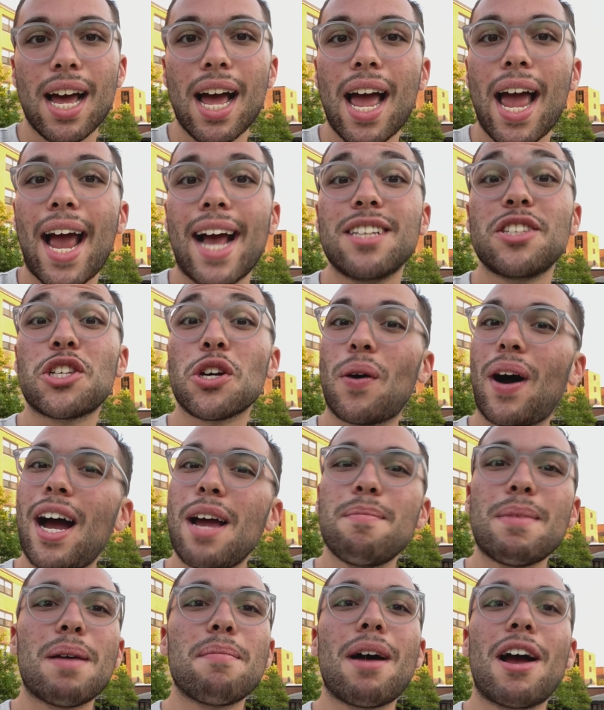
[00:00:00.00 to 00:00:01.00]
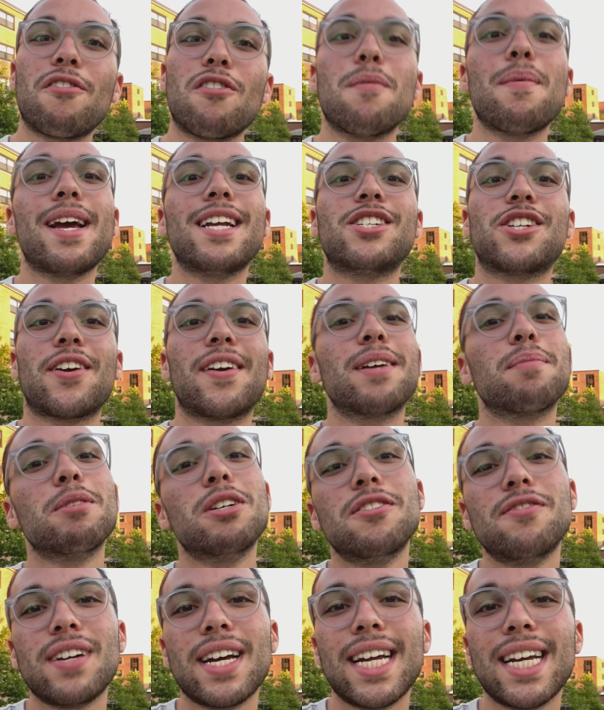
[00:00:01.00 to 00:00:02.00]
And so I met my roommate during
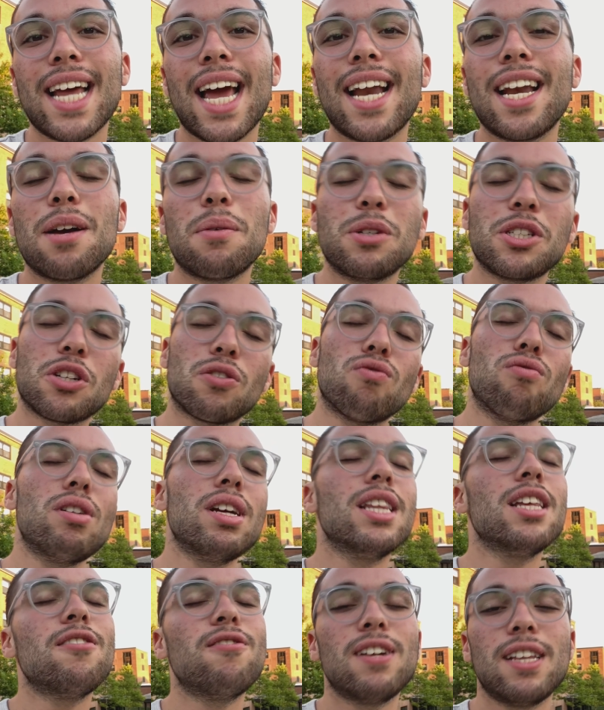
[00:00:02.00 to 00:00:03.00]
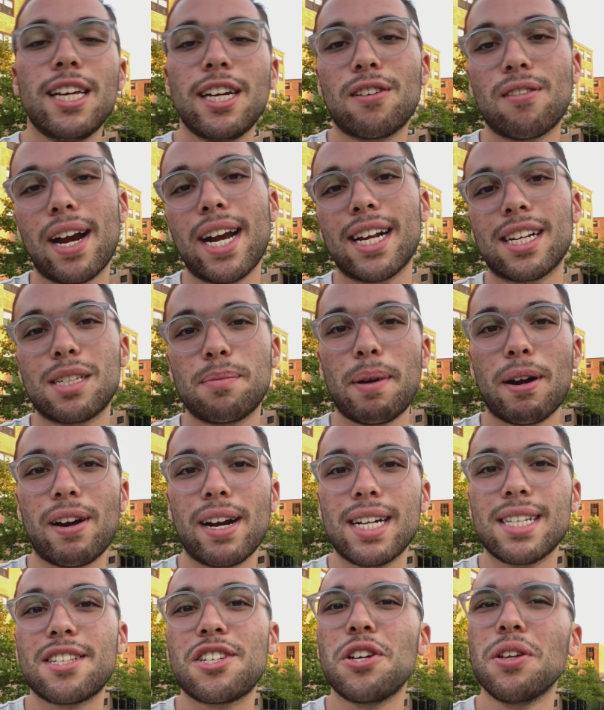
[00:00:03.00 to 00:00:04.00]
move-in, and it was a really, really great
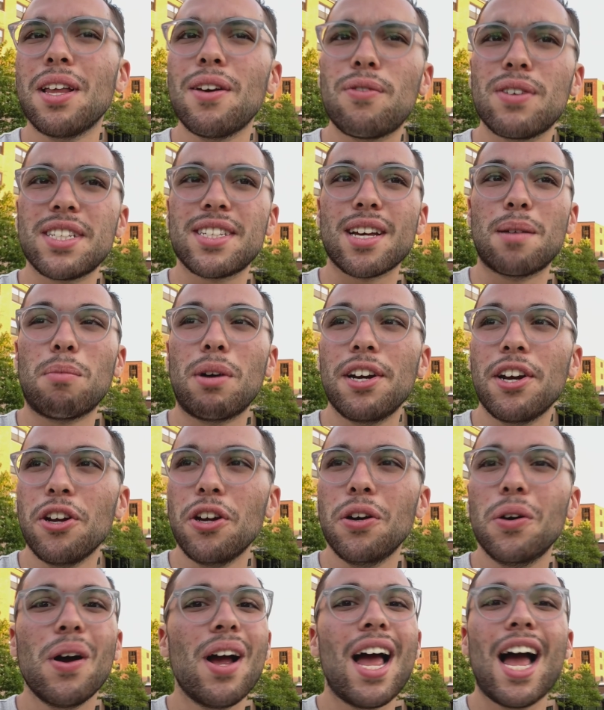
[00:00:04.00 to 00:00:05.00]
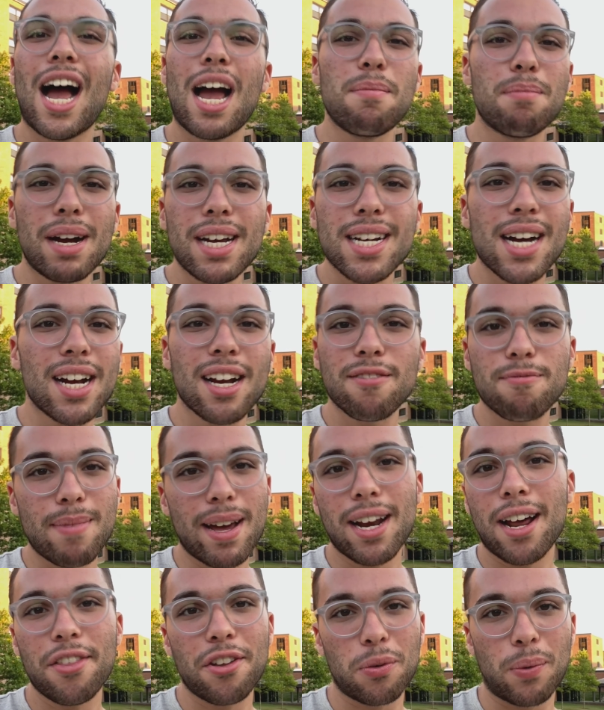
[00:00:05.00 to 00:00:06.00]
experience to live with someone who I might not have
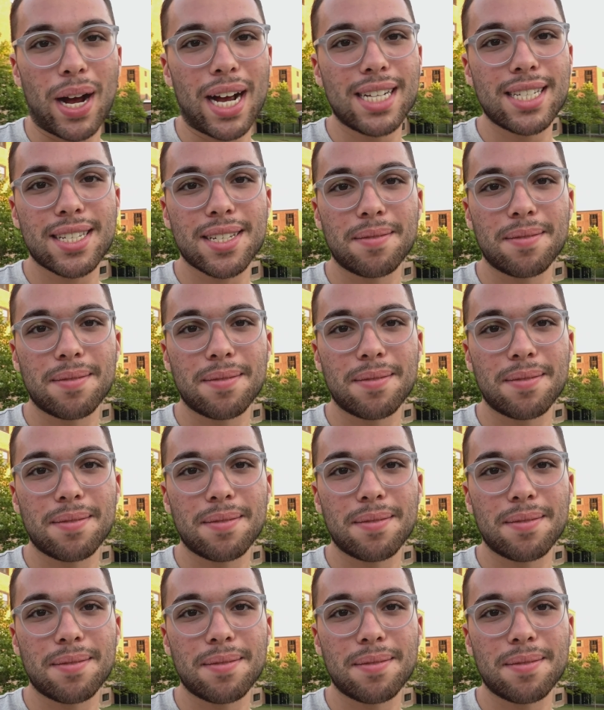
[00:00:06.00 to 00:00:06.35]
met otherwise.